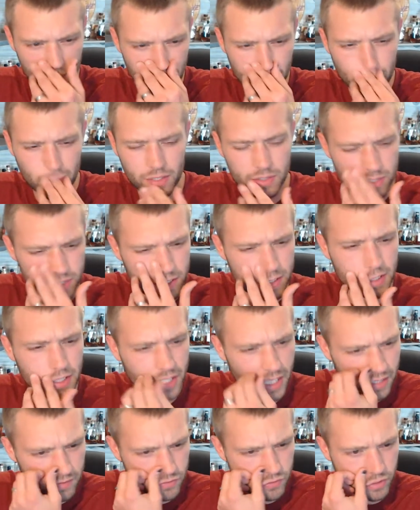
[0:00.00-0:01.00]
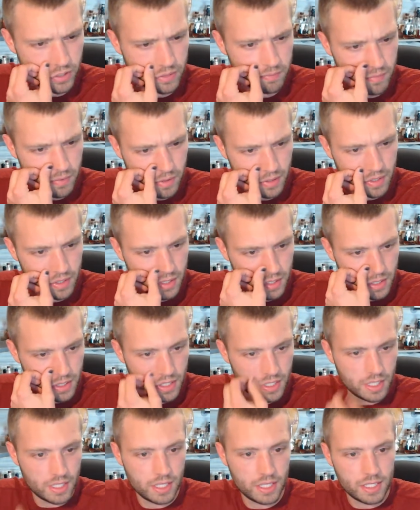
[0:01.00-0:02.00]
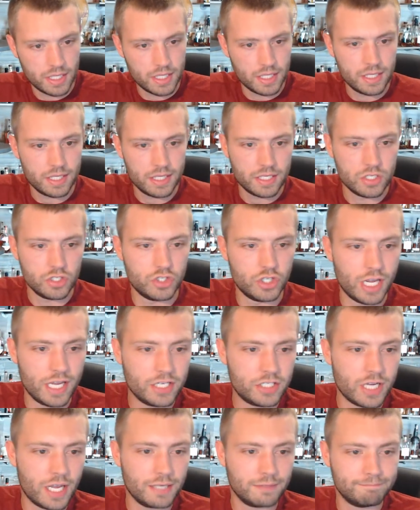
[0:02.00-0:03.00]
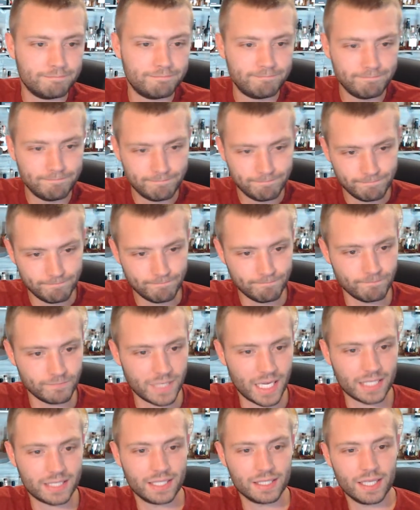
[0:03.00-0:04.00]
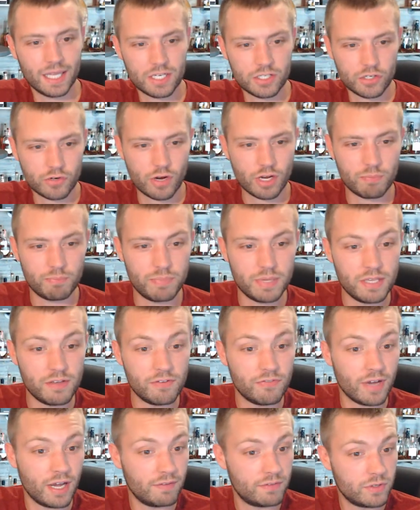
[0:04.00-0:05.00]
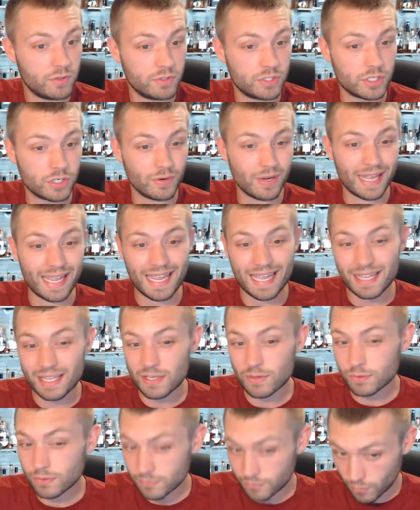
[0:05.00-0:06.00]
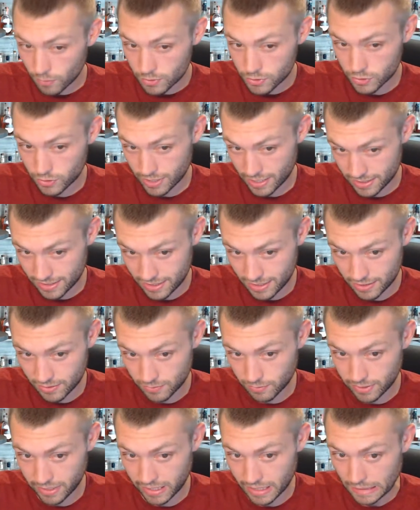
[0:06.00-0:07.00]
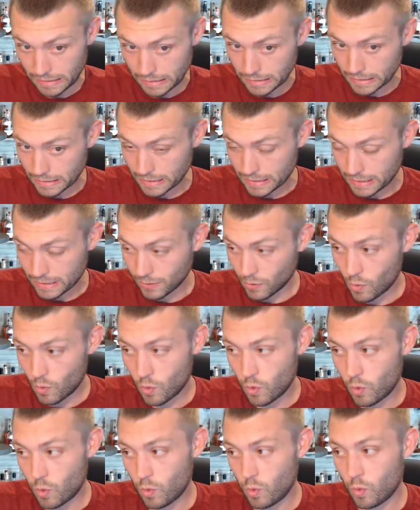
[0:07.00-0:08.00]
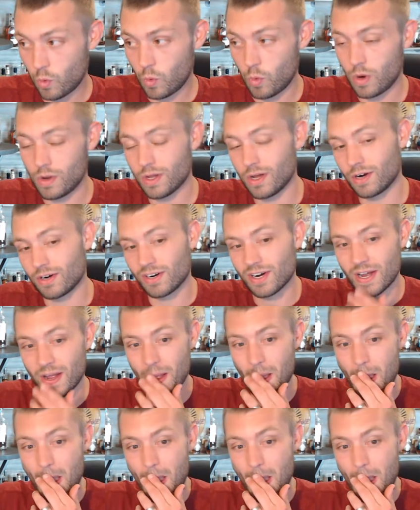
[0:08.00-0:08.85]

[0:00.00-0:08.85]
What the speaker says: Good to see you in a live stream. JJ, got the Elijah Craig B520 and the old Forester 1920. All right.